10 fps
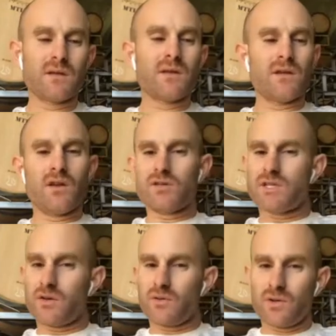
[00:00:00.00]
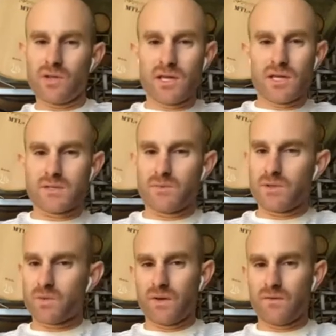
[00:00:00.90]
Generally it's
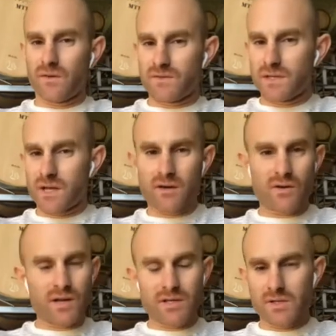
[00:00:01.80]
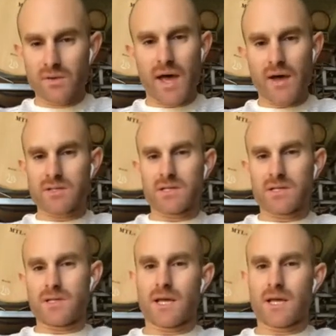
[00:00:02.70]
between 1,500 and 2,000